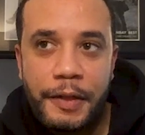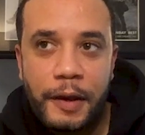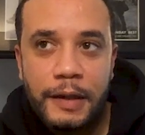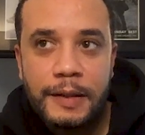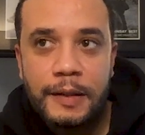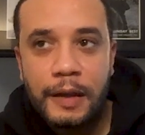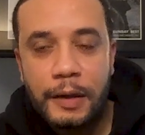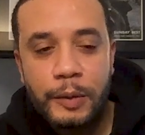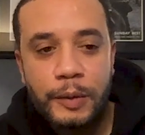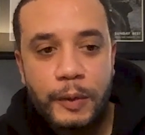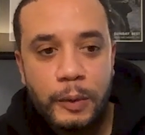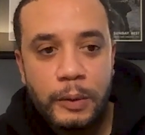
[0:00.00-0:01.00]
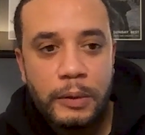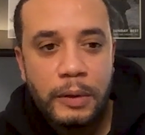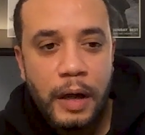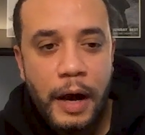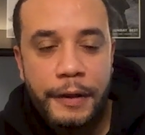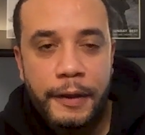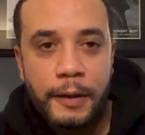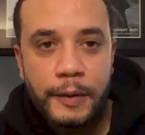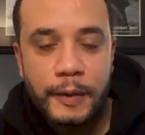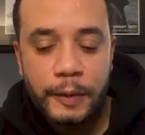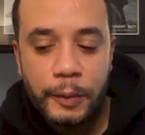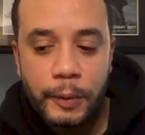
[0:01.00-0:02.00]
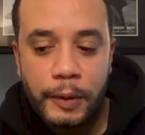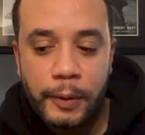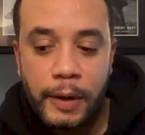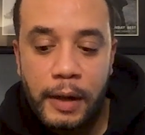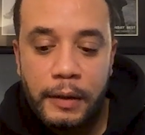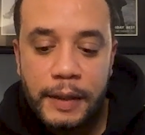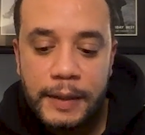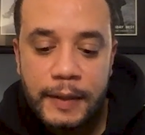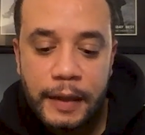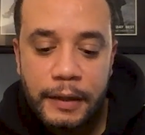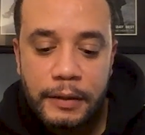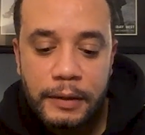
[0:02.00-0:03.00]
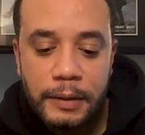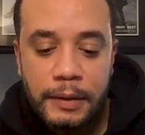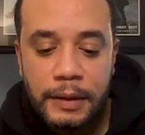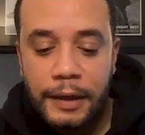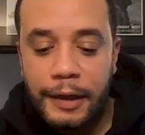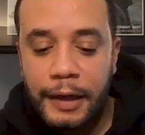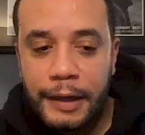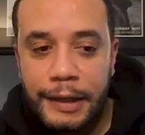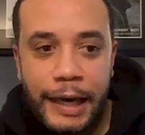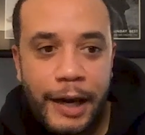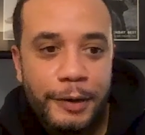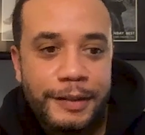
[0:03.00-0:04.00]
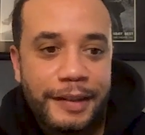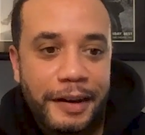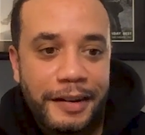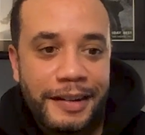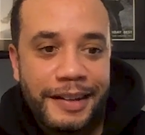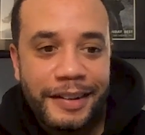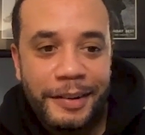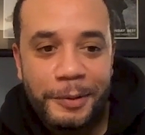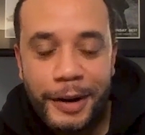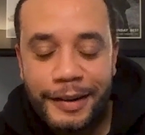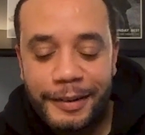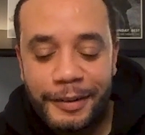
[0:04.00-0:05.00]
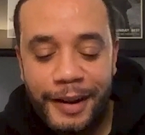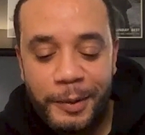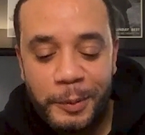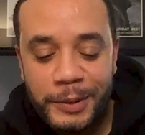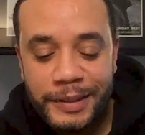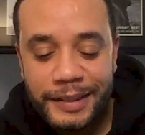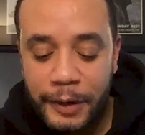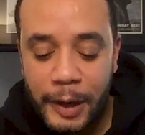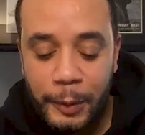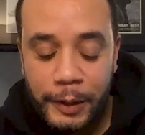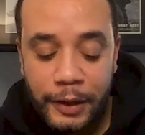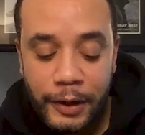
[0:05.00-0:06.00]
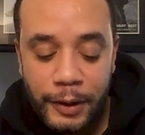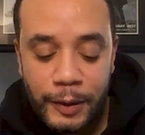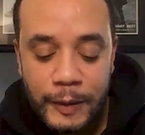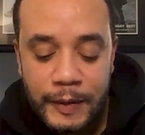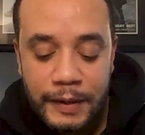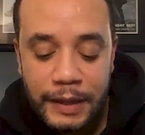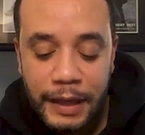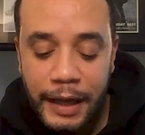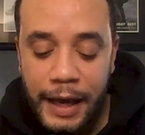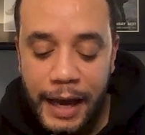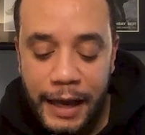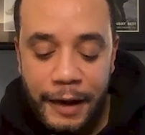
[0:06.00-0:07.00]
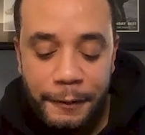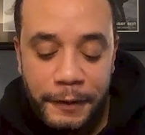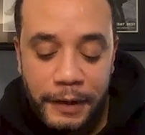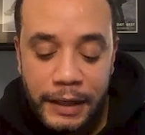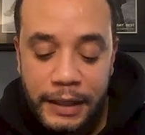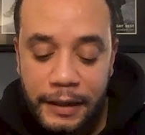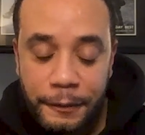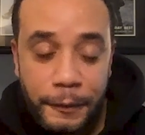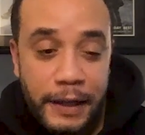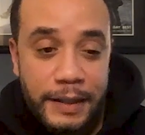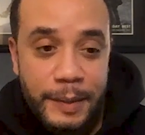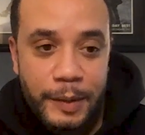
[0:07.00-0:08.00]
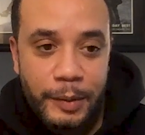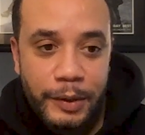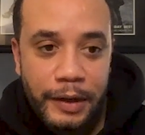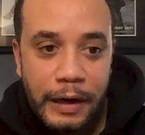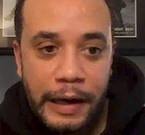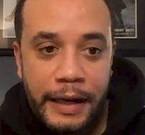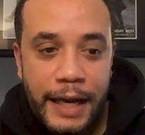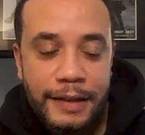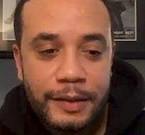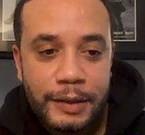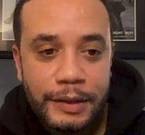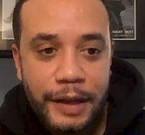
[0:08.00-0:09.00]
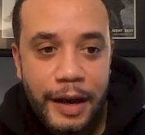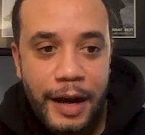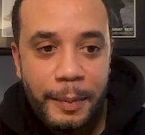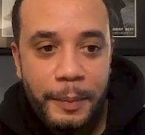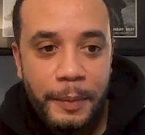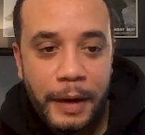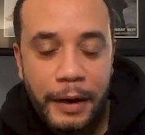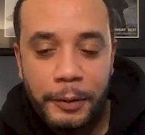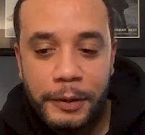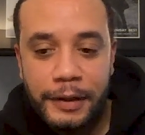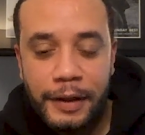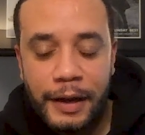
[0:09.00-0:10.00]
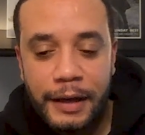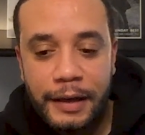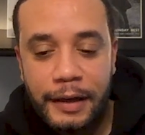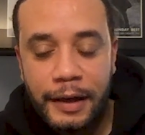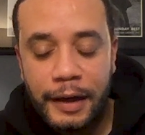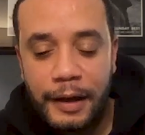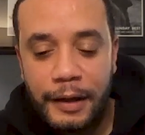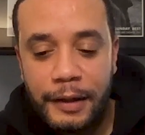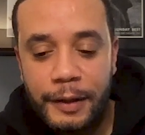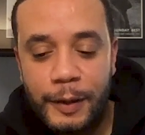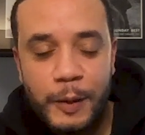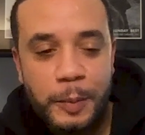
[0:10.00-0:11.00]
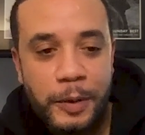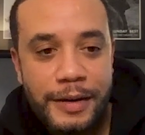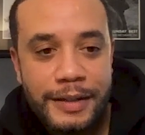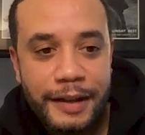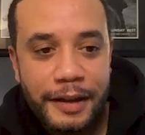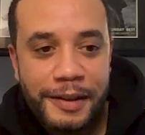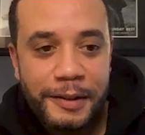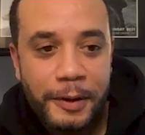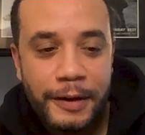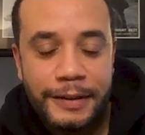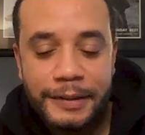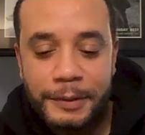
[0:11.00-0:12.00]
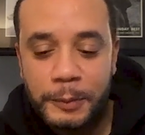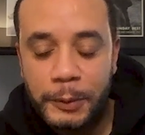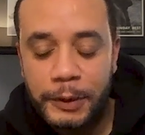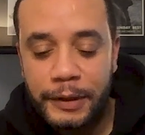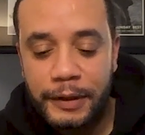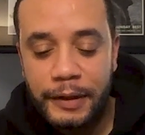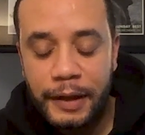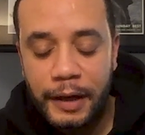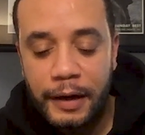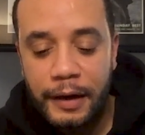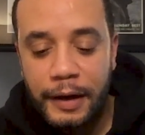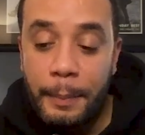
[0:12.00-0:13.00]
thought Solana was cool. I thought it was going to do really well next cycle. Now it's kind of like on rocky ground. We'll see how it goes. And I feel like Frank's doing a, an excellent job. I really like uh, the Youth Project. I think the art's really good there.